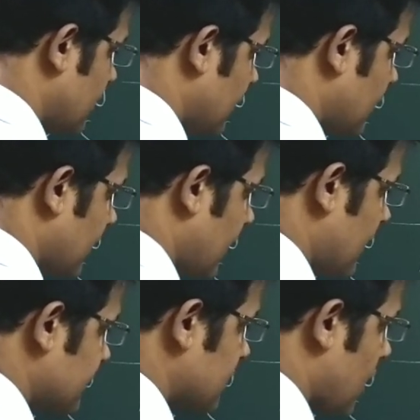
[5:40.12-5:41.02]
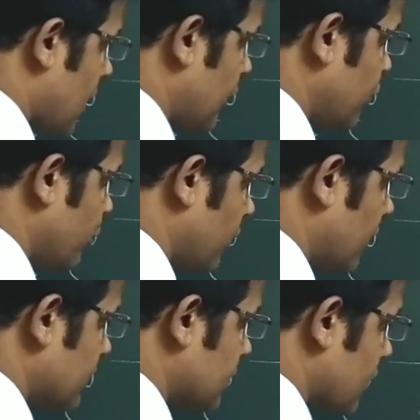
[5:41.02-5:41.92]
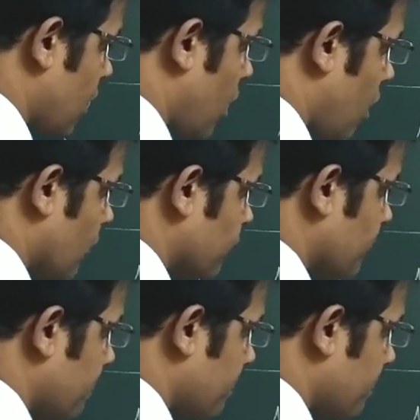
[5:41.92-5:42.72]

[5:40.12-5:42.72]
then the SI unit of